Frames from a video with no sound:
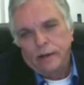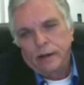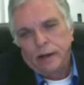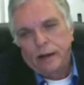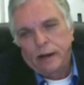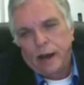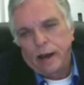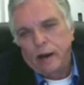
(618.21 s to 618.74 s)

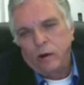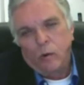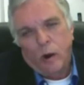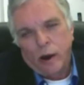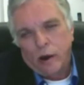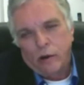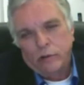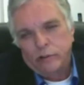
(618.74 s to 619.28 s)
And I didn't
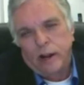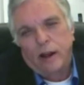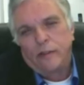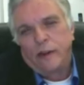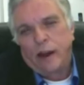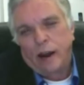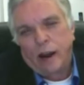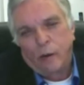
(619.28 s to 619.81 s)
quite
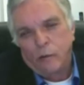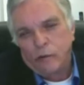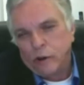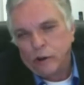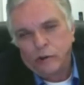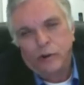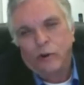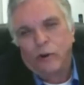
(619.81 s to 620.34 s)
understand that. I was
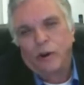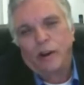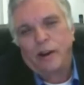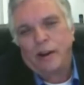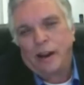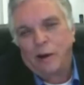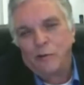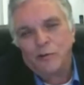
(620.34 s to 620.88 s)
an
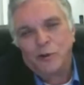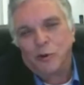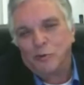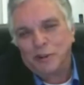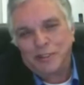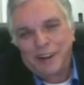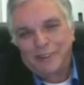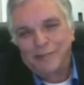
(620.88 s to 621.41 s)
attorney and I was sort
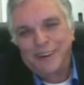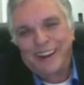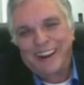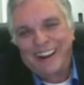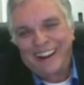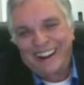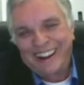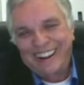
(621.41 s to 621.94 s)
of a tough
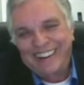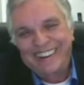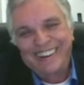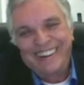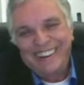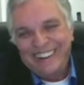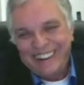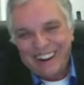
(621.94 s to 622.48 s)
guy.
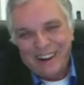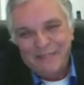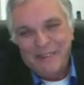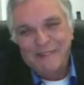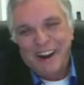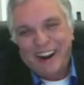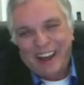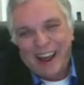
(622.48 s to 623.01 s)
And I
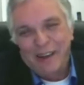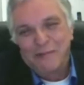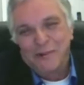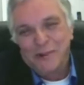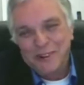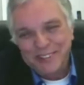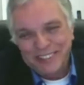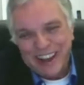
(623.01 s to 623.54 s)
mean, my
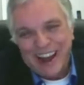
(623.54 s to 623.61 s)
life was